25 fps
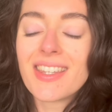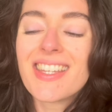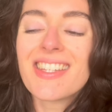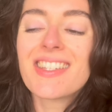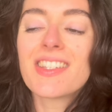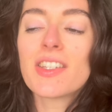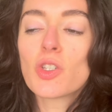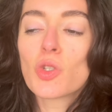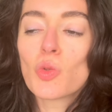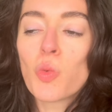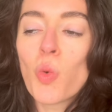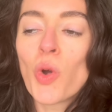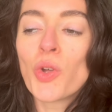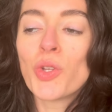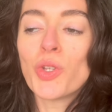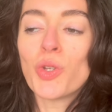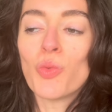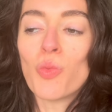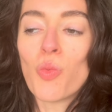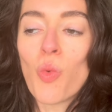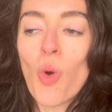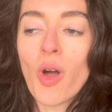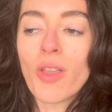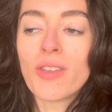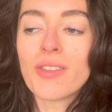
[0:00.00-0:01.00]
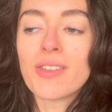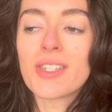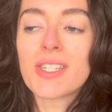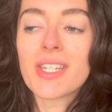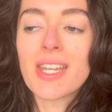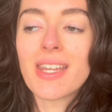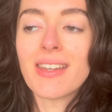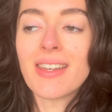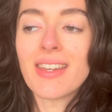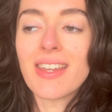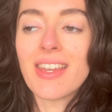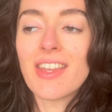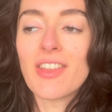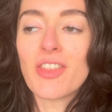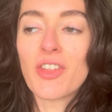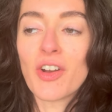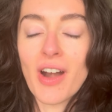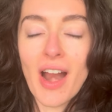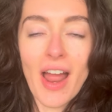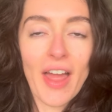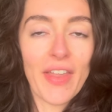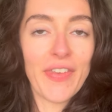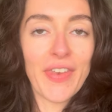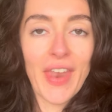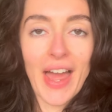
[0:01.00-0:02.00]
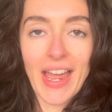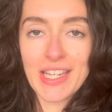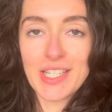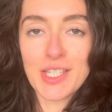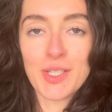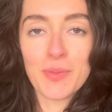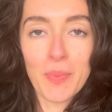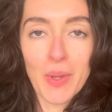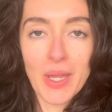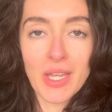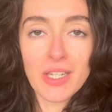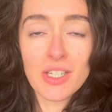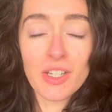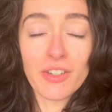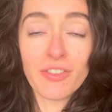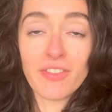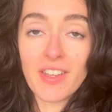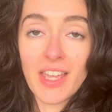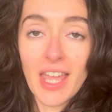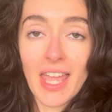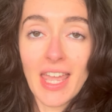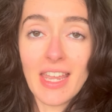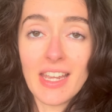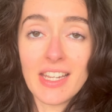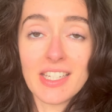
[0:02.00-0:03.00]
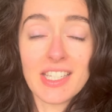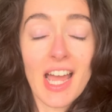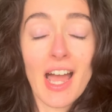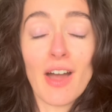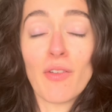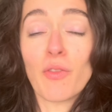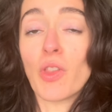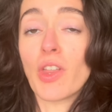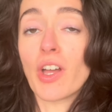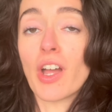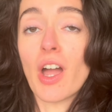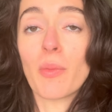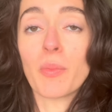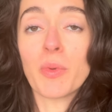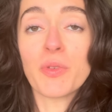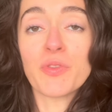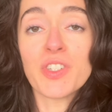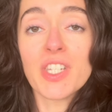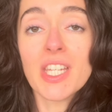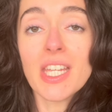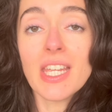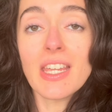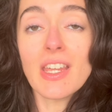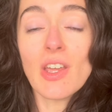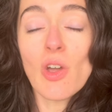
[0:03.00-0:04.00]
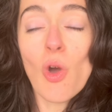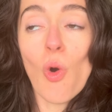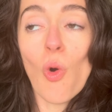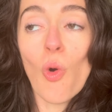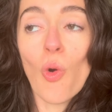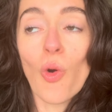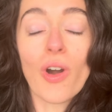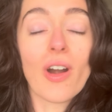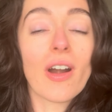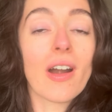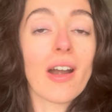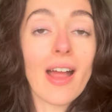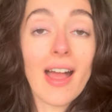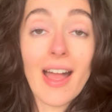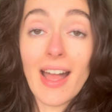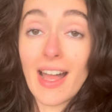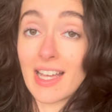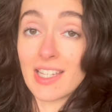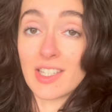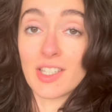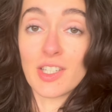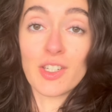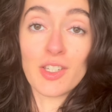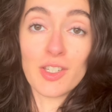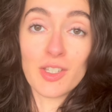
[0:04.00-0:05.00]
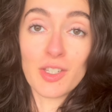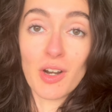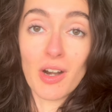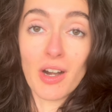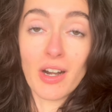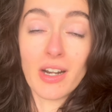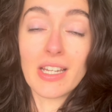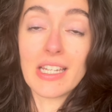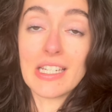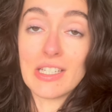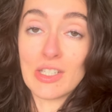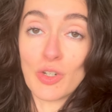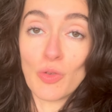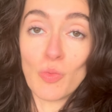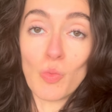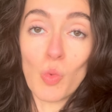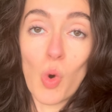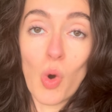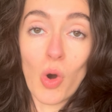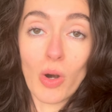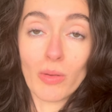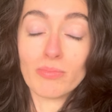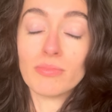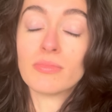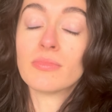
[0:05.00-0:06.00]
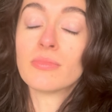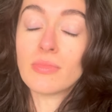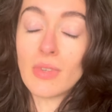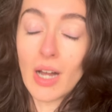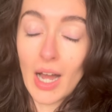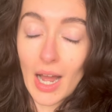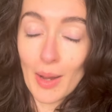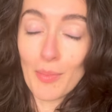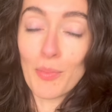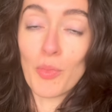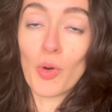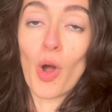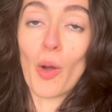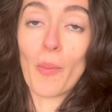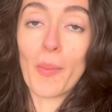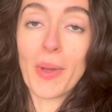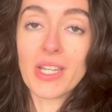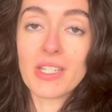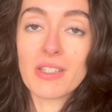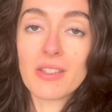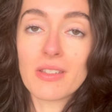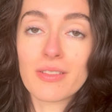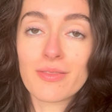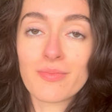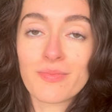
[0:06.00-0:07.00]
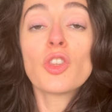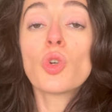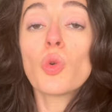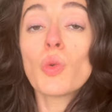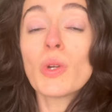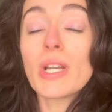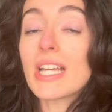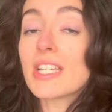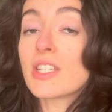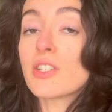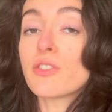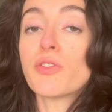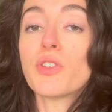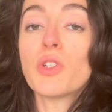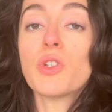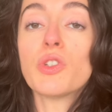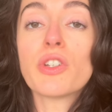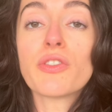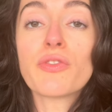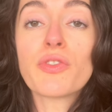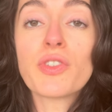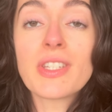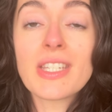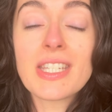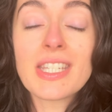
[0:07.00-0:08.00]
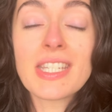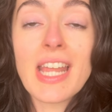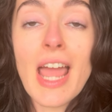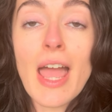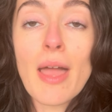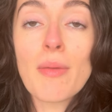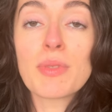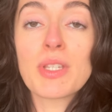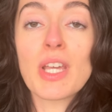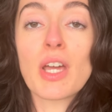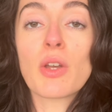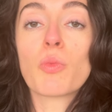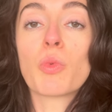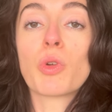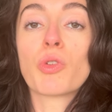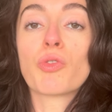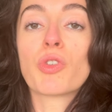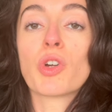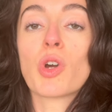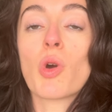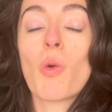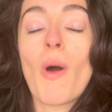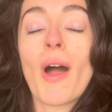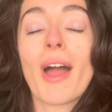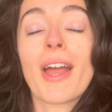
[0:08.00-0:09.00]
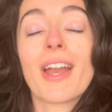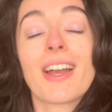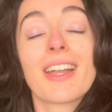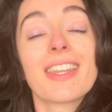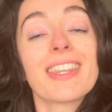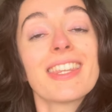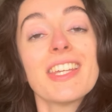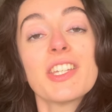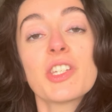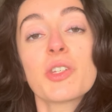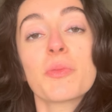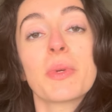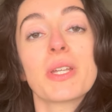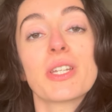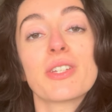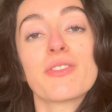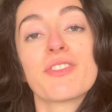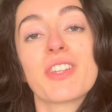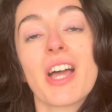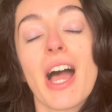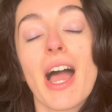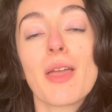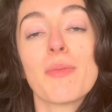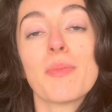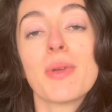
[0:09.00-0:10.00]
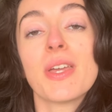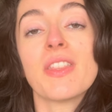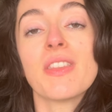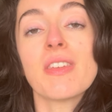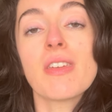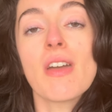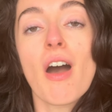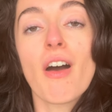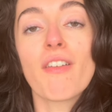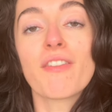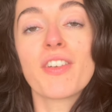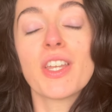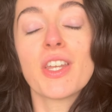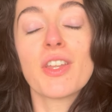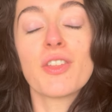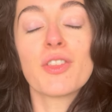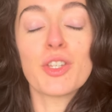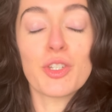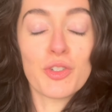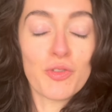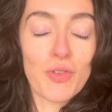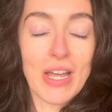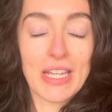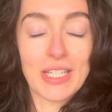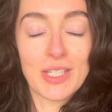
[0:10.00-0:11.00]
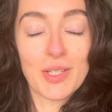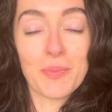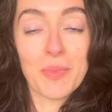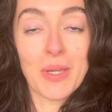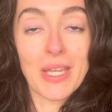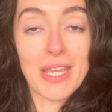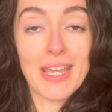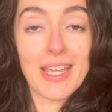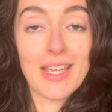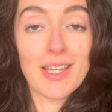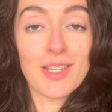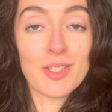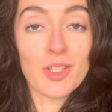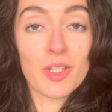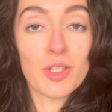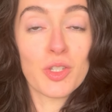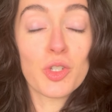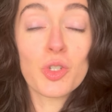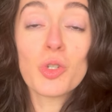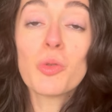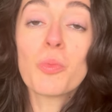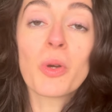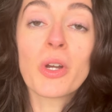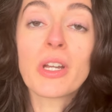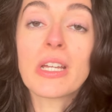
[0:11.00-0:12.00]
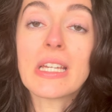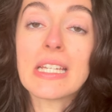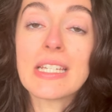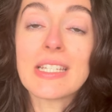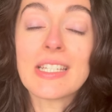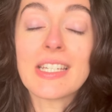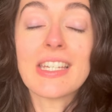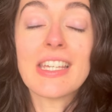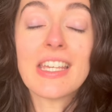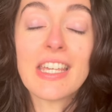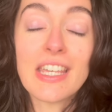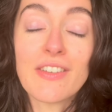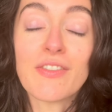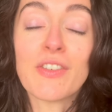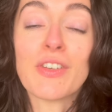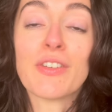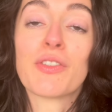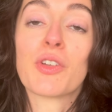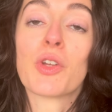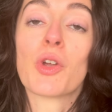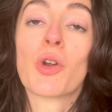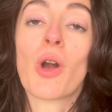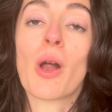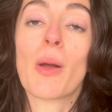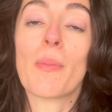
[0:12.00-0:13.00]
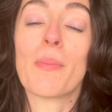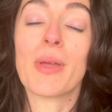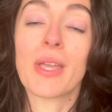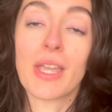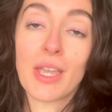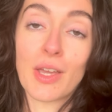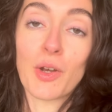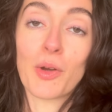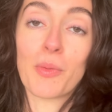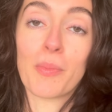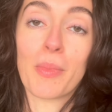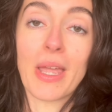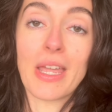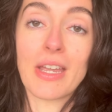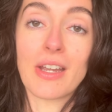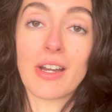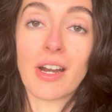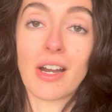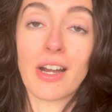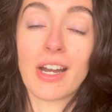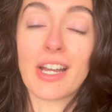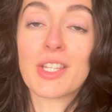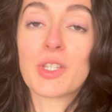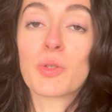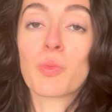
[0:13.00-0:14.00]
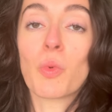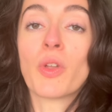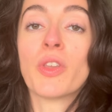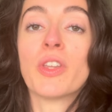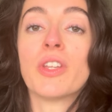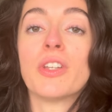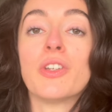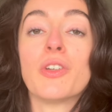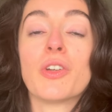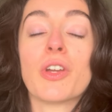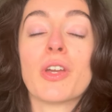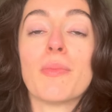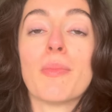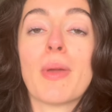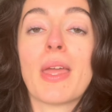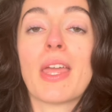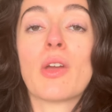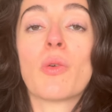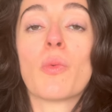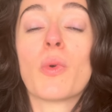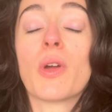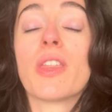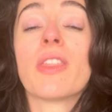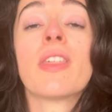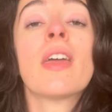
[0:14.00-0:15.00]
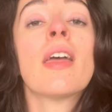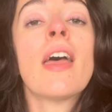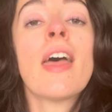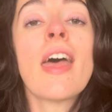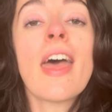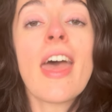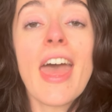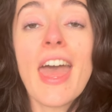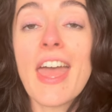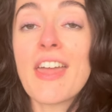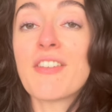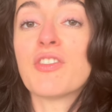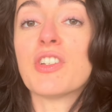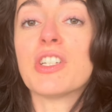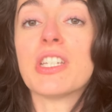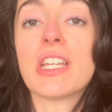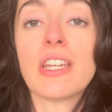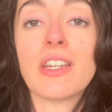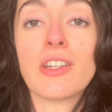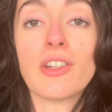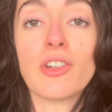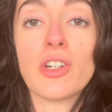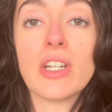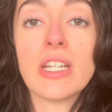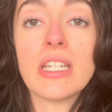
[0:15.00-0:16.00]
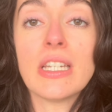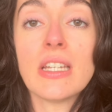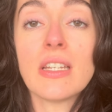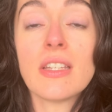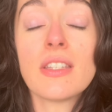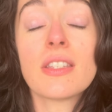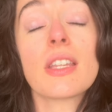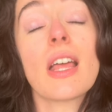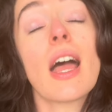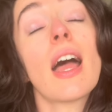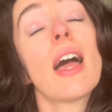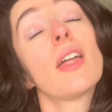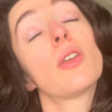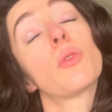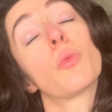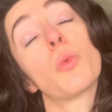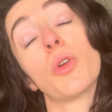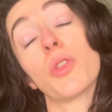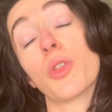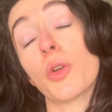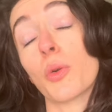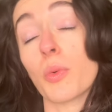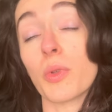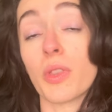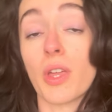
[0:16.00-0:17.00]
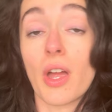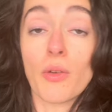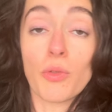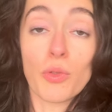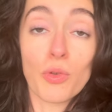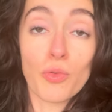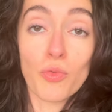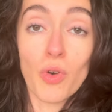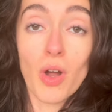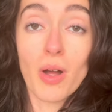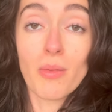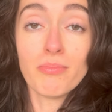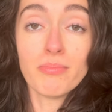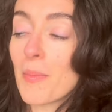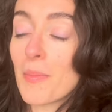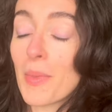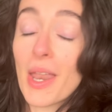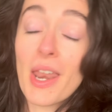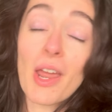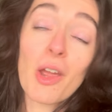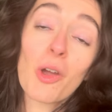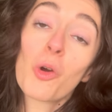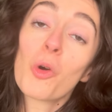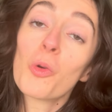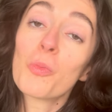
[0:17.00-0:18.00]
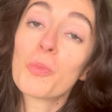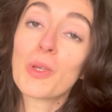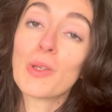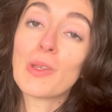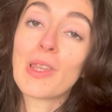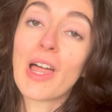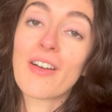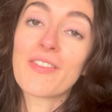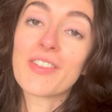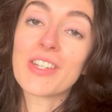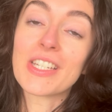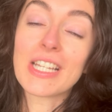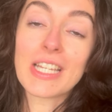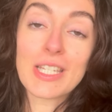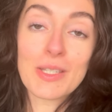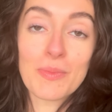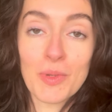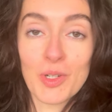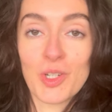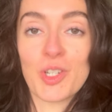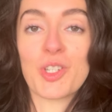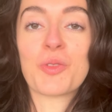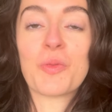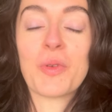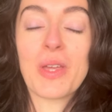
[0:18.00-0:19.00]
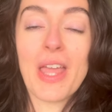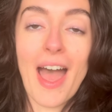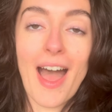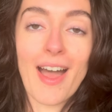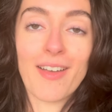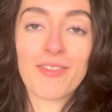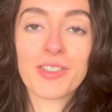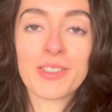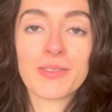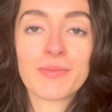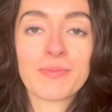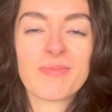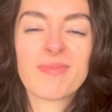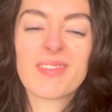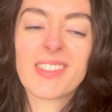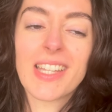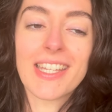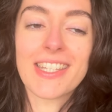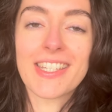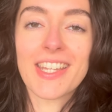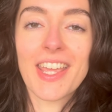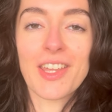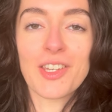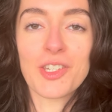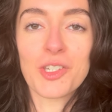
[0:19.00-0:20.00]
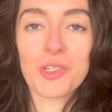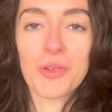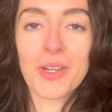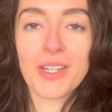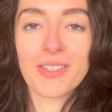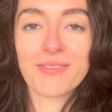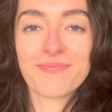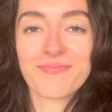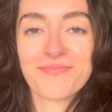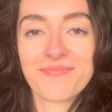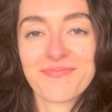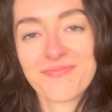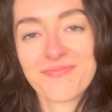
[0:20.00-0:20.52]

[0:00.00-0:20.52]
This is what you want in either a nice bit of cake to have with a cup of tea or as a dessert eaten warm. I promise. Though it has a few different steps and will require a little bit of time in the oven, this recipe is super easy even if you're a beginner baker. It's one that you can make with everyday ingredients and with or without the rum, but I hope you love it as much as we have. Let's get into it.